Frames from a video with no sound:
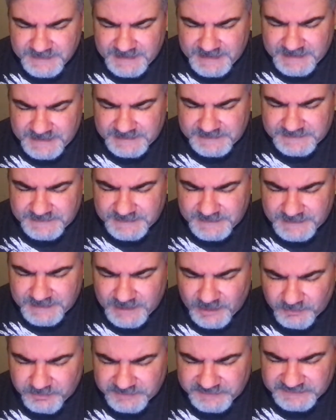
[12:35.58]
and
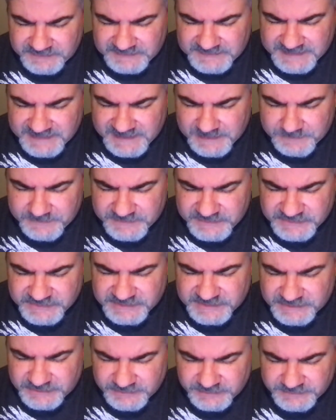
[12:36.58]
help us to take up the
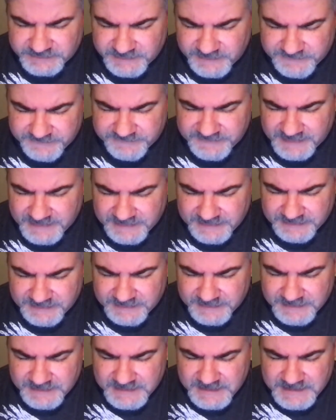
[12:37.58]
shield of
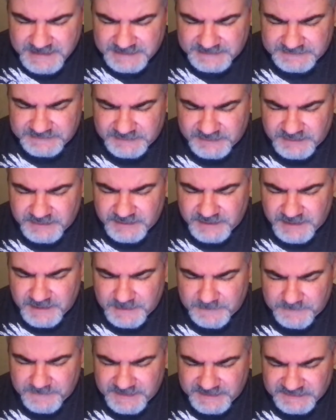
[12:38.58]
faith,
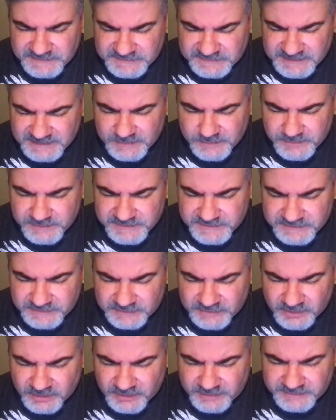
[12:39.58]
to extinguish the
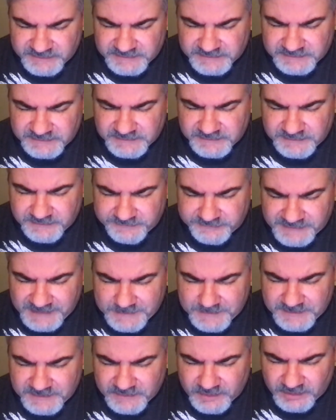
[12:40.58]
darts, the
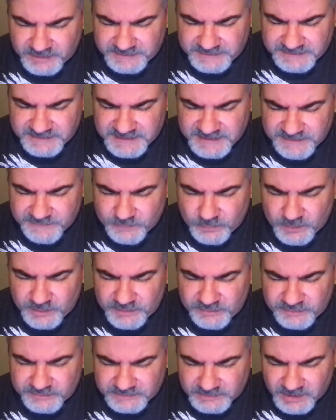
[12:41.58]
flaming darts of the evil
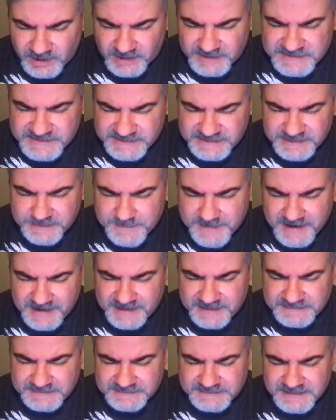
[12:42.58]
one who's launching them
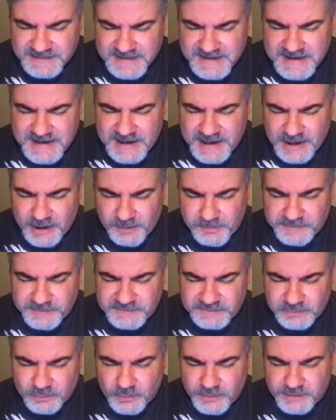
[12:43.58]
at us. Help
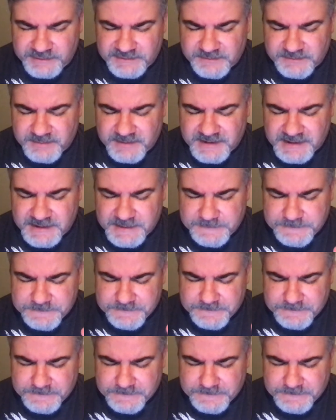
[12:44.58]
us, Lord, to be